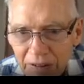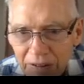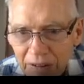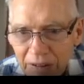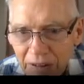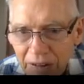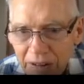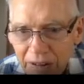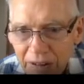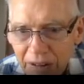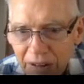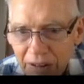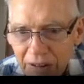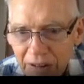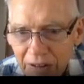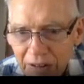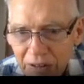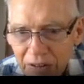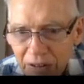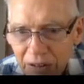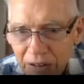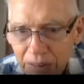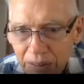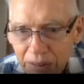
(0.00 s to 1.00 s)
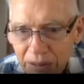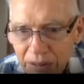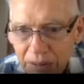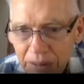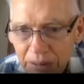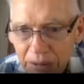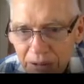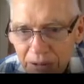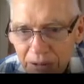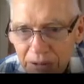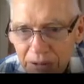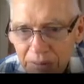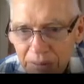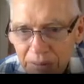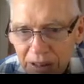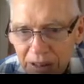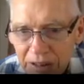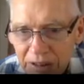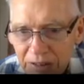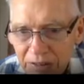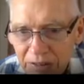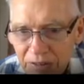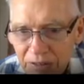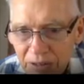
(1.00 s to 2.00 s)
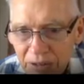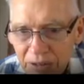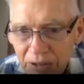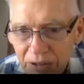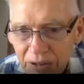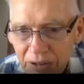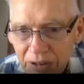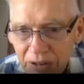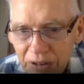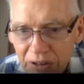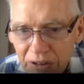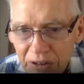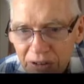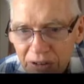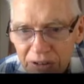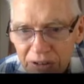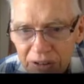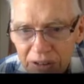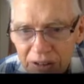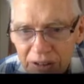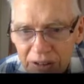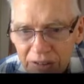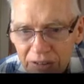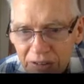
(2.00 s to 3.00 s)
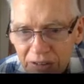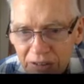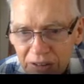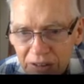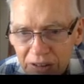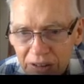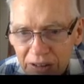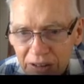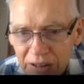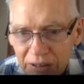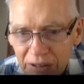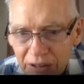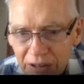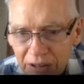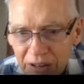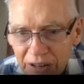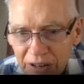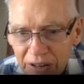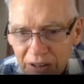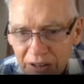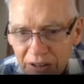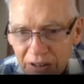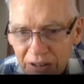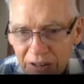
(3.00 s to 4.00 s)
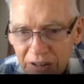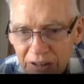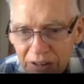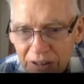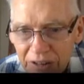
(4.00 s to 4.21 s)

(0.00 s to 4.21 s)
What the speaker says: 3 people makes 4. Good. Neva's here, Ryan. Good.